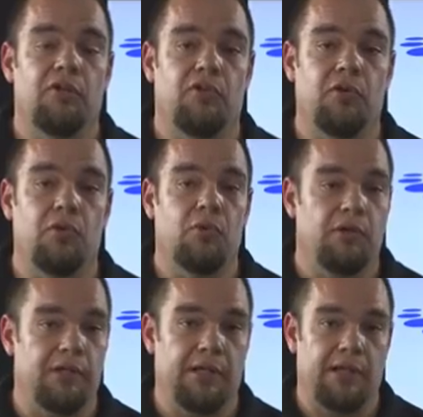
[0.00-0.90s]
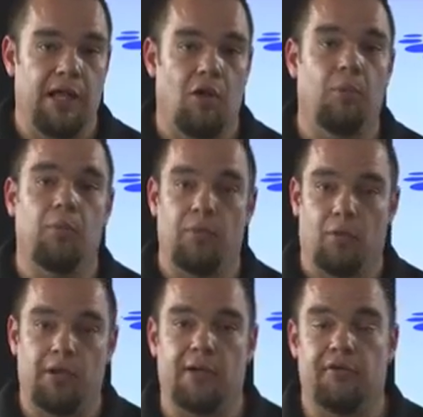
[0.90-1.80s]
to get help with
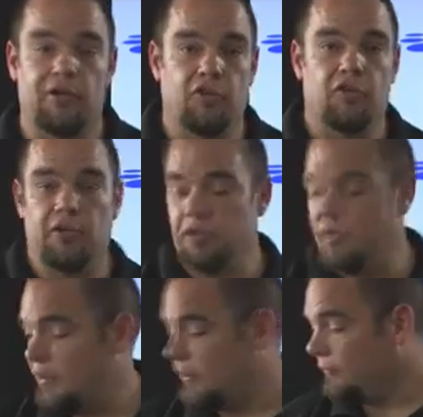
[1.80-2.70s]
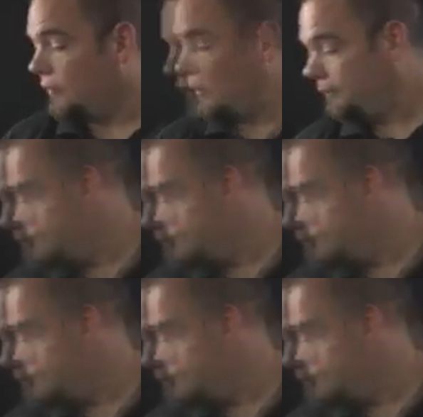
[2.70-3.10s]
whatever it is that you're looking for.